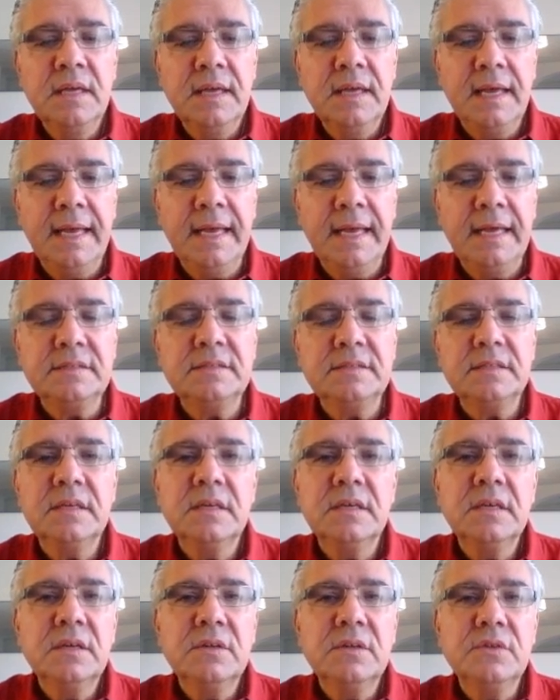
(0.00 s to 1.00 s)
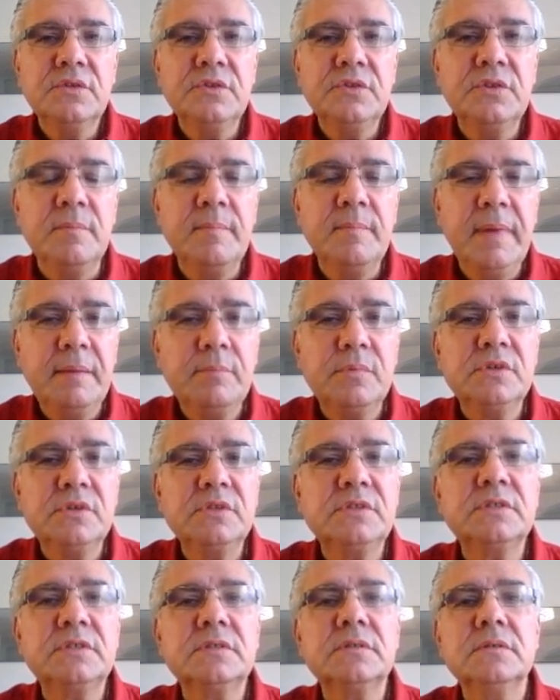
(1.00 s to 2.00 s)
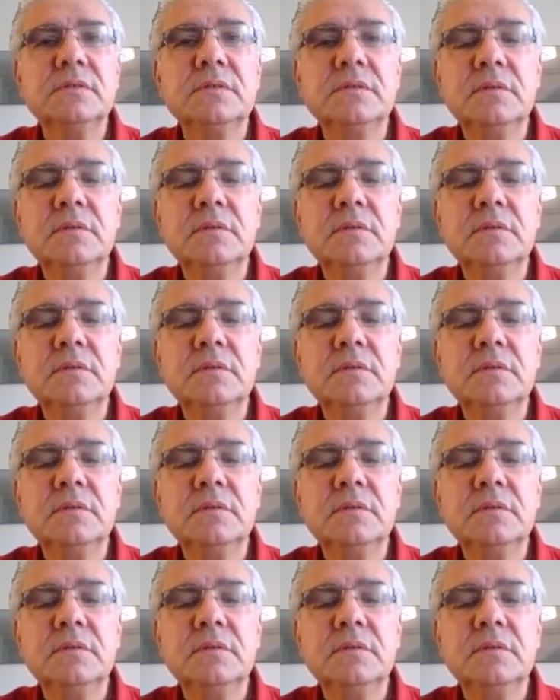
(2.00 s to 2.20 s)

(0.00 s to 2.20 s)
And the members